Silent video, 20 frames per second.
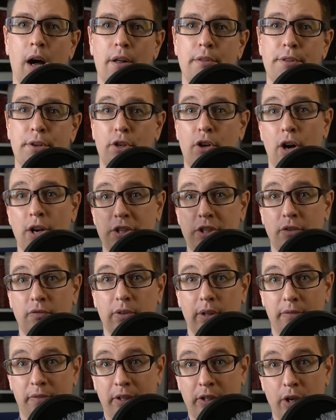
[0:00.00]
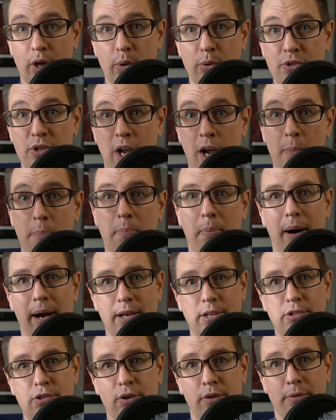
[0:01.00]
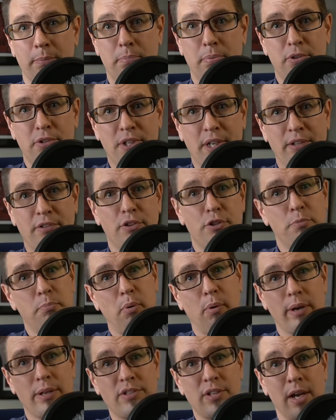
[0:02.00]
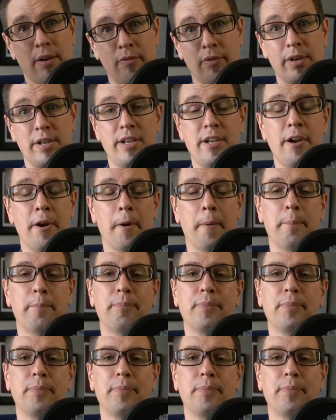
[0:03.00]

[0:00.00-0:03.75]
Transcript: cost of living goes up by a certain percentage points every year.